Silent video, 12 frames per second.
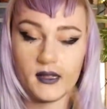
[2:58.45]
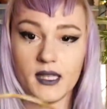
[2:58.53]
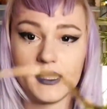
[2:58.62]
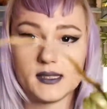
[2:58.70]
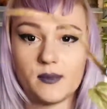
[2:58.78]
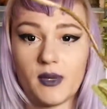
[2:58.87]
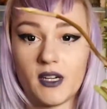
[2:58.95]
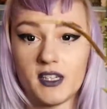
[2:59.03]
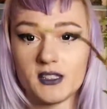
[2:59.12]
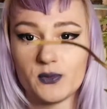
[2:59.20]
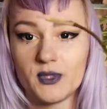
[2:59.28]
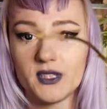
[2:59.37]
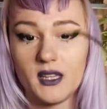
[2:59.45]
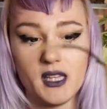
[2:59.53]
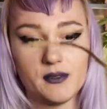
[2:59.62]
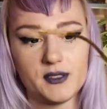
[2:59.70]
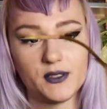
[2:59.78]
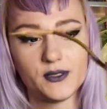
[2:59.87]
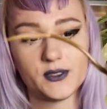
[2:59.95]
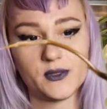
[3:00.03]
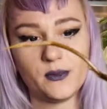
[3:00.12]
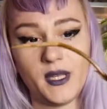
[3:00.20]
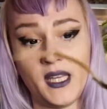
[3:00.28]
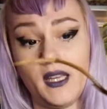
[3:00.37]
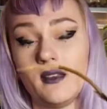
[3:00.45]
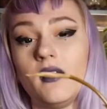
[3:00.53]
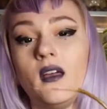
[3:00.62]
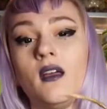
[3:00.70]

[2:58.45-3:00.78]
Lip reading: these parts where the leaves used to be.